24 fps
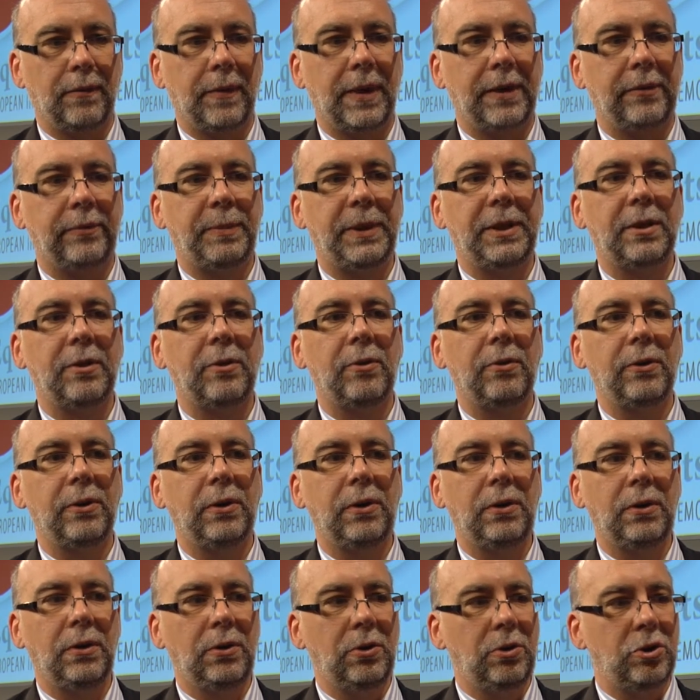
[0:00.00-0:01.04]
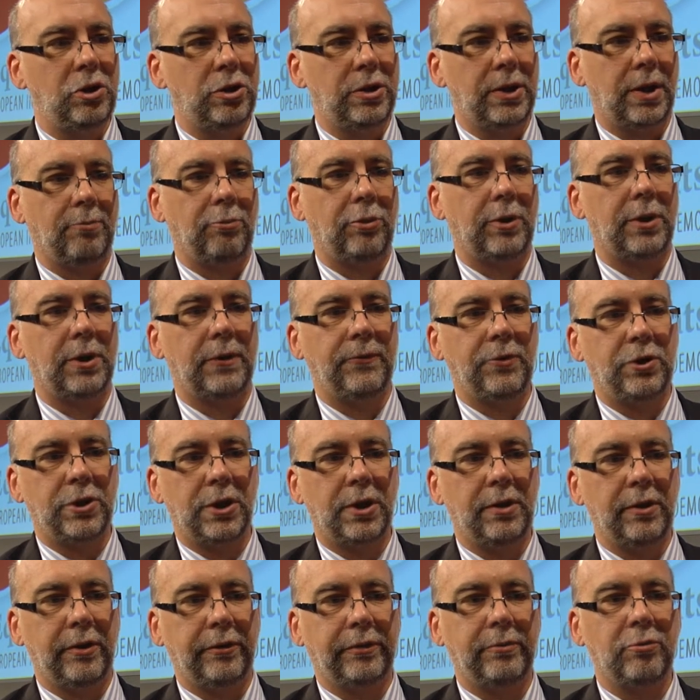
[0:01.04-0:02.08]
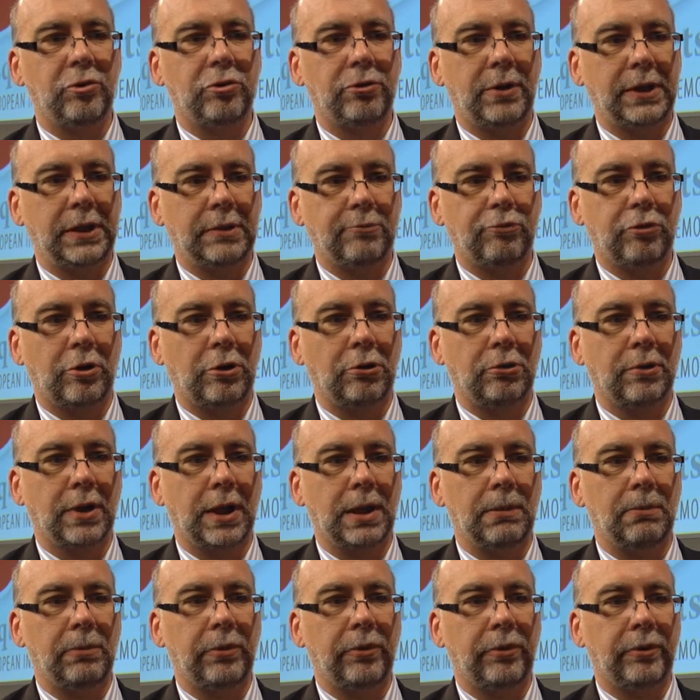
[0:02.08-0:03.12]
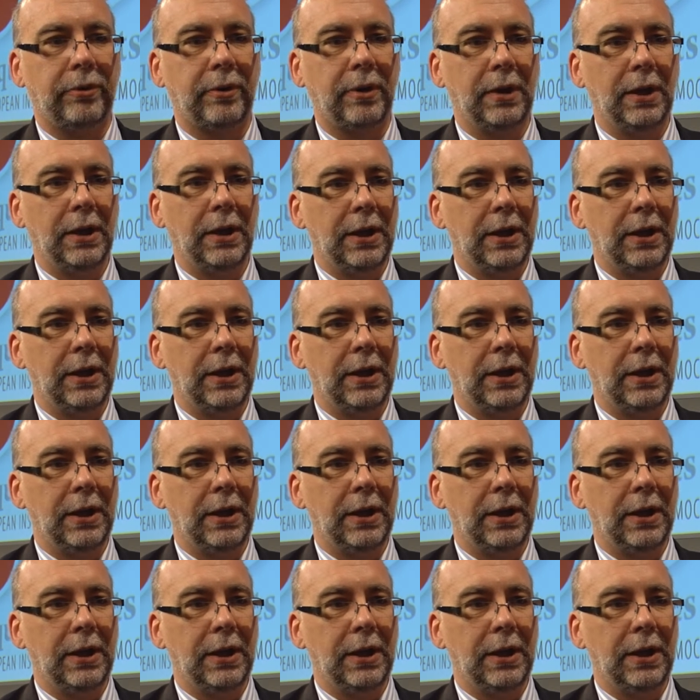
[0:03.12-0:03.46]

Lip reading: There's been a huge number of journalism training programs